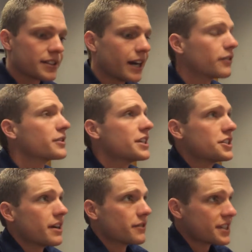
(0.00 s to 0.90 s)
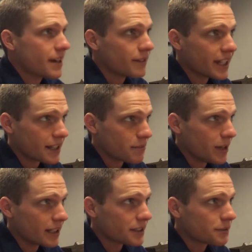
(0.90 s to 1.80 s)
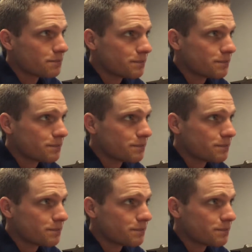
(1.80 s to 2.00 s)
tire rotation every 7,000 miles.